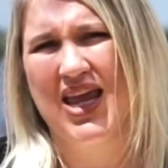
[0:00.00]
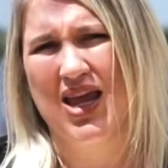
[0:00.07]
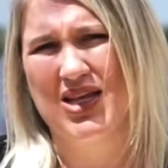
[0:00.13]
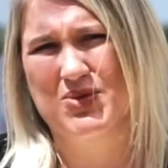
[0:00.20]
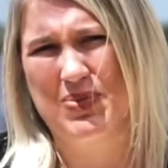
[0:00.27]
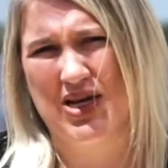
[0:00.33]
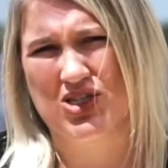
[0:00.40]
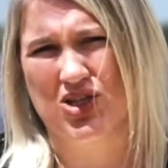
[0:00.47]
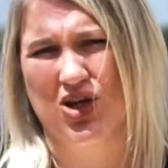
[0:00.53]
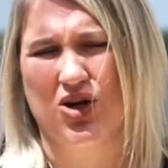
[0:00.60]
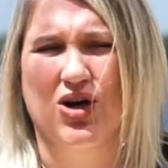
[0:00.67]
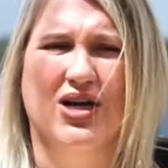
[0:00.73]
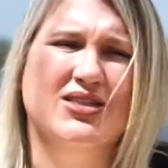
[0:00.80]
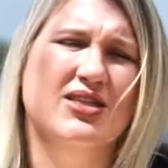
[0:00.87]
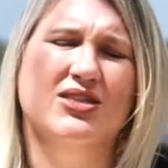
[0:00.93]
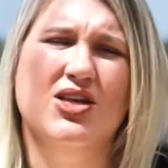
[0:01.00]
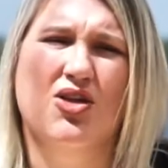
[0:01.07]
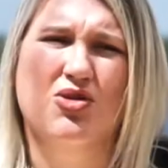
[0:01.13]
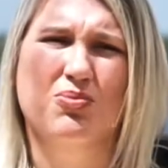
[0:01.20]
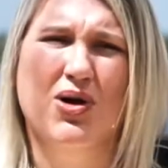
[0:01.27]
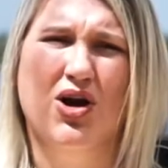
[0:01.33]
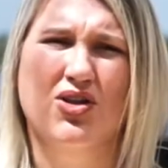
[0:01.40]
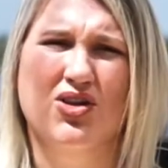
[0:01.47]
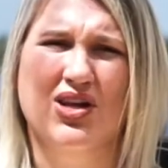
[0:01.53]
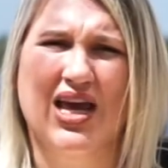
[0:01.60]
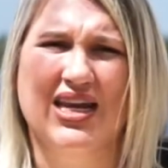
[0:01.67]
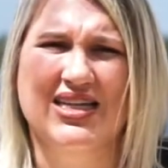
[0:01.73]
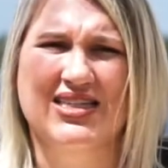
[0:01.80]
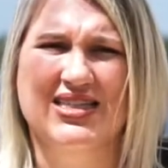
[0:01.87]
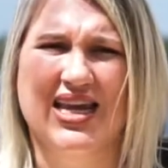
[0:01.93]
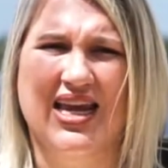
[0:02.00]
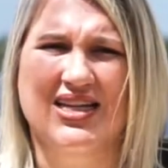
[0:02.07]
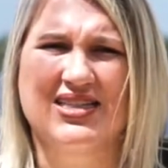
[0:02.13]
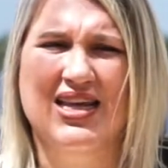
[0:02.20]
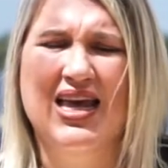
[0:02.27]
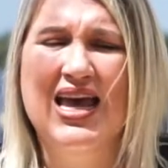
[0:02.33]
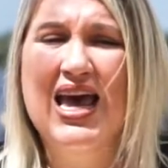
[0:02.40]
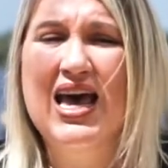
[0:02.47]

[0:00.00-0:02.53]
especially across the southern part of the United States.